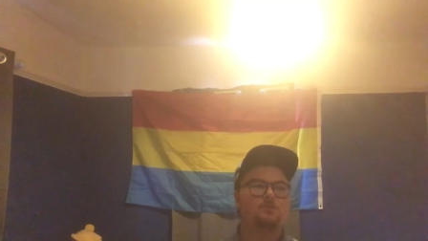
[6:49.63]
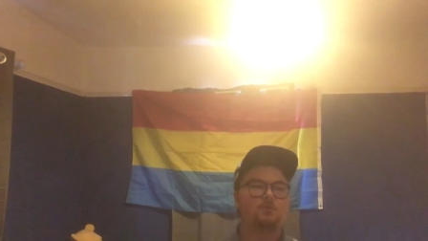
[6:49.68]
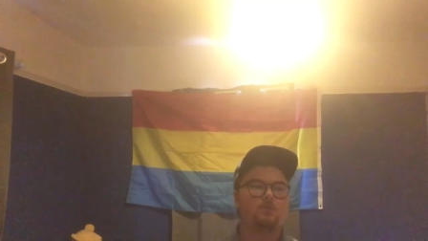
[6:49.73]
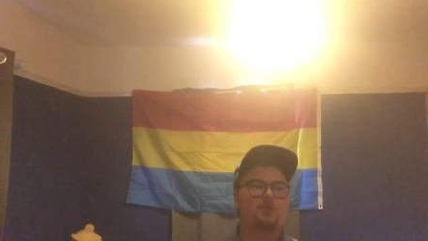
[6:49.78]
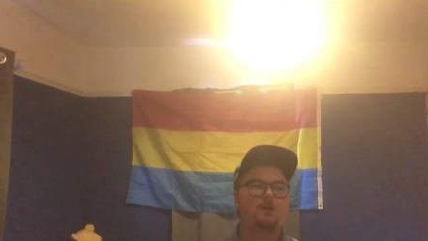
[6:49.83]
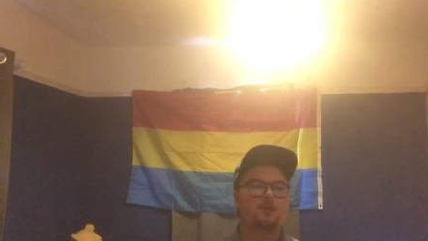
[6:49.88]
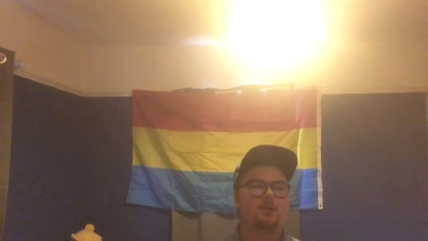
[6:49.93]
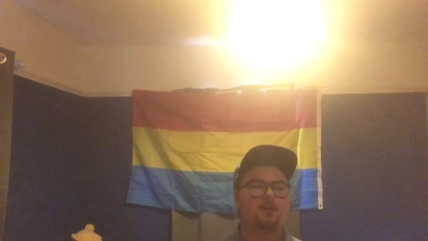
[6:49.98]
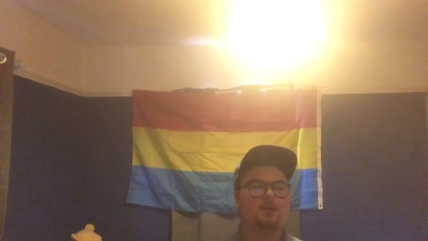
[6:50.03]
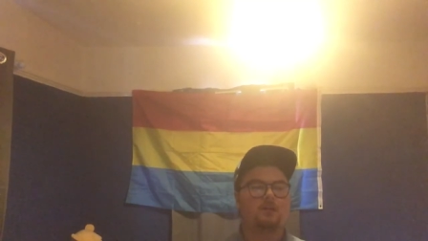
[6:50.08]

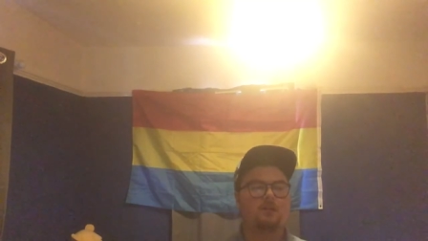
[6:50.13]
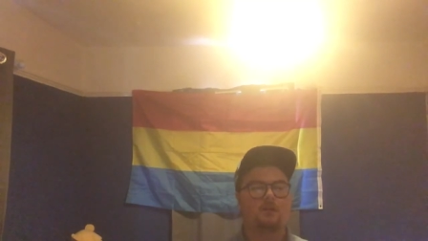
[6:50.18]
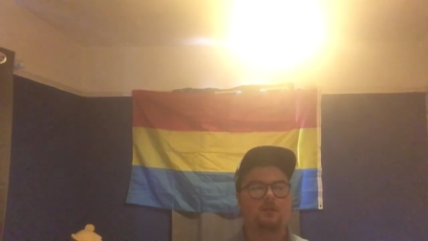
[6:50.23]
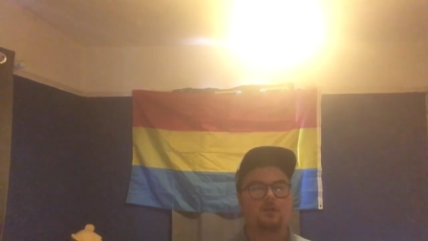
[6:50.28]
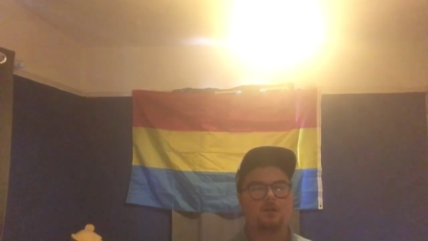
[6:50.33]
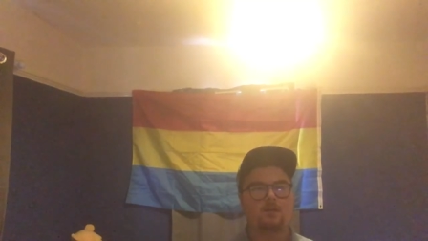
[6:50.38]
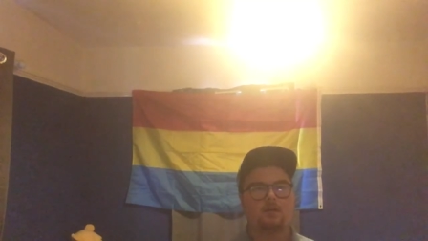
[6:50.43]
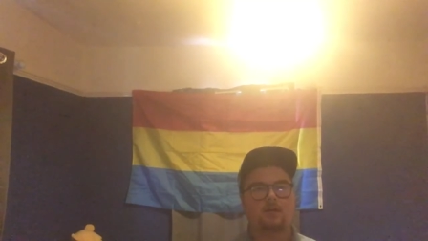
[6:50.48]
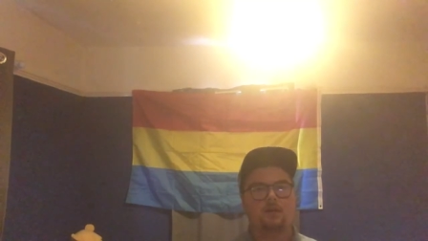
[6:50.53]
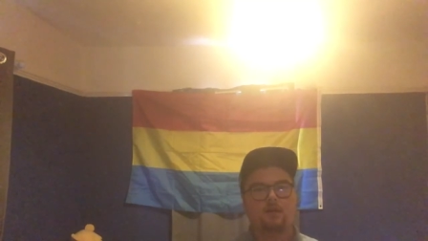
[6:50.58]
way,
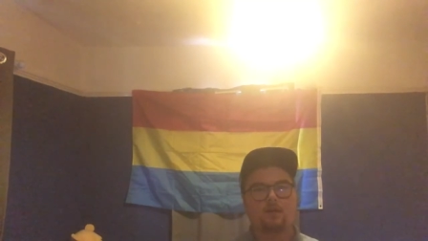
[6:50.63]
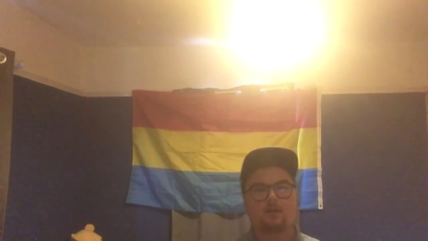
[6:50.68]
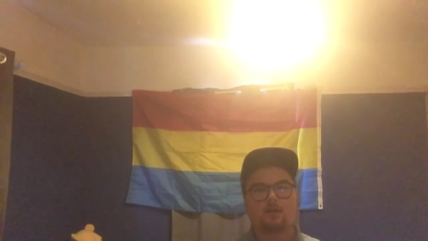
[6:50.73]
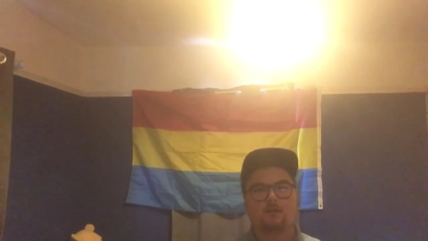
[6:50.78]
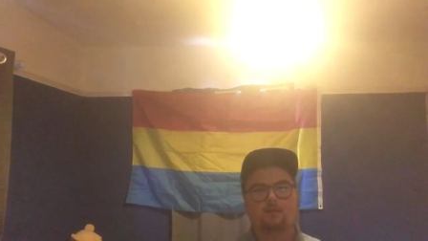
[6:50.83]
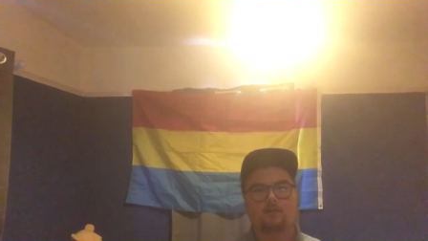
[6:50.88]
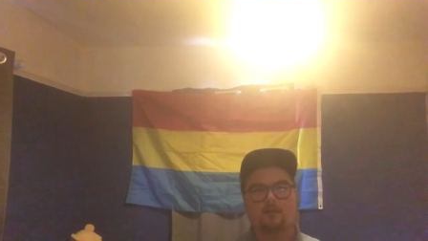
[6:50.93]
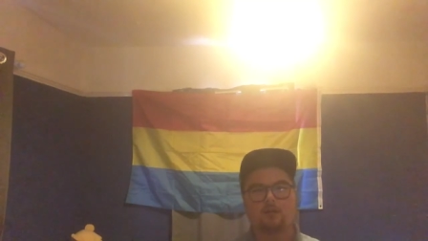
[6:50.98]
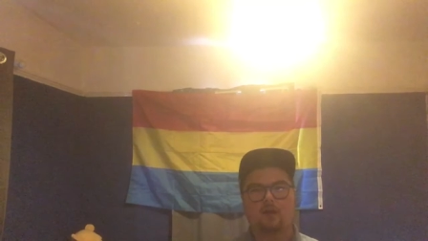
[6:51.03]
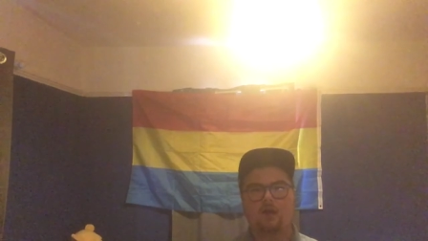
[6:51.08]

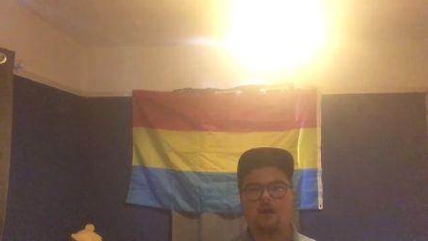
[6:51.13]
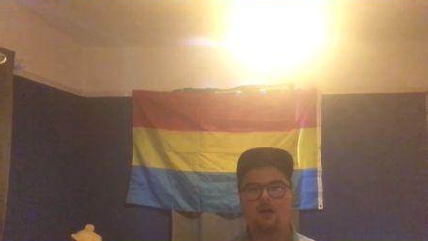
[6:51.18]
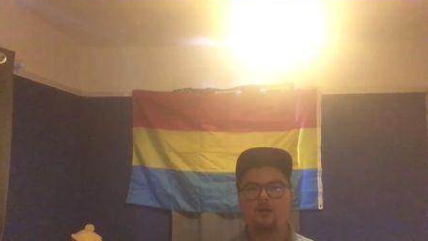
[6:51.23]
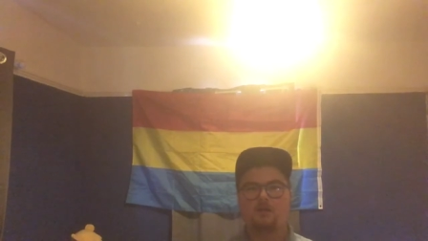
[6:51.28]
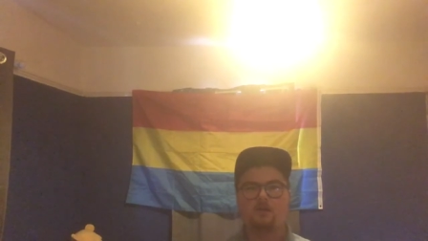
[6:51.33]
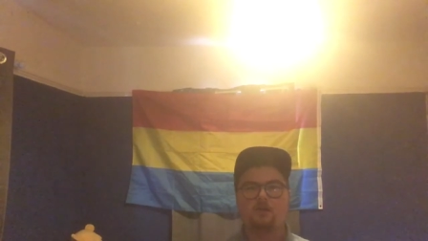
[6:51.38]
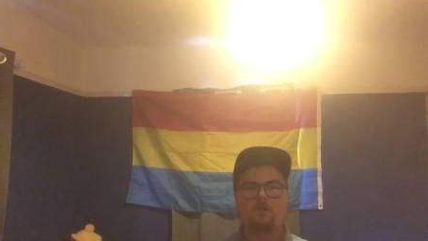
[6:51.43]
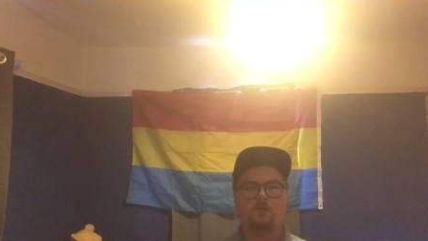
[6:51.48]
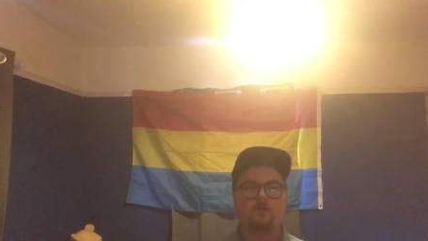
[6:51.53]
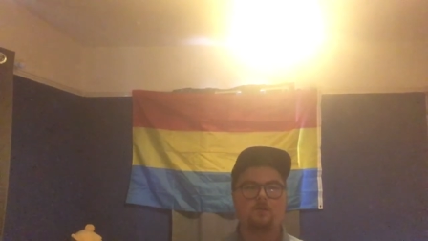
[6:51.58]
and out
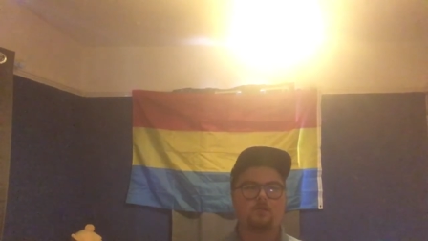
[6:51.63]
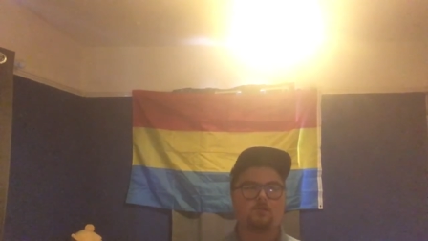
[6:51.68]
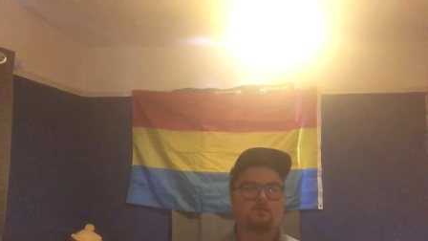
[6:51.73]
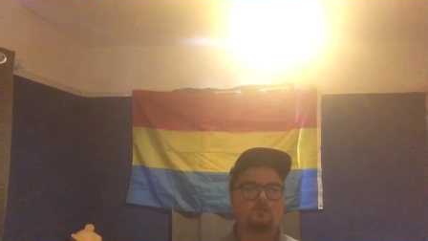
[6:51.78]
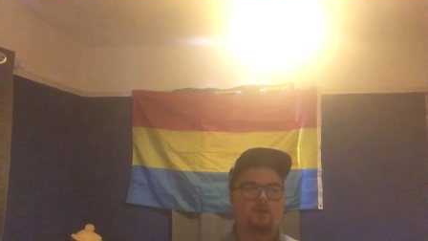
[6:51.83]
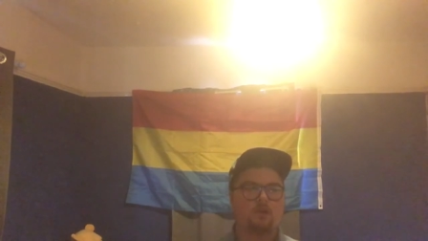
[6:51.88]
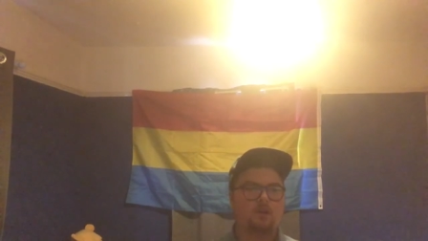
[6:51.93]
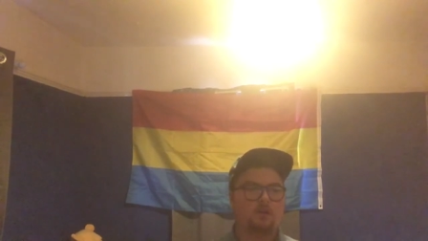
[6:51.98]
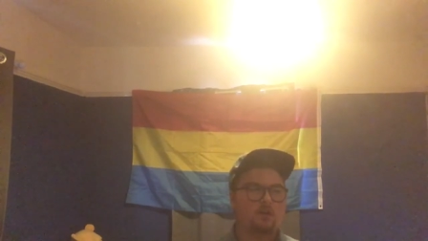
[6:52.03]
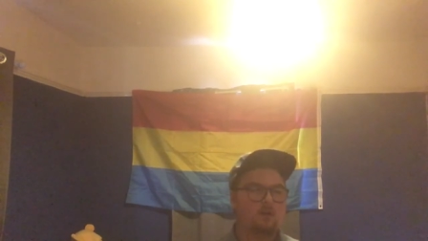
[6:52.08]
of the
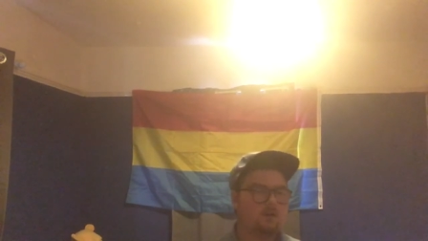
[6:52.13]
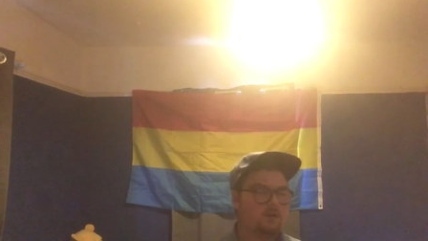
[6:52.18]
grave.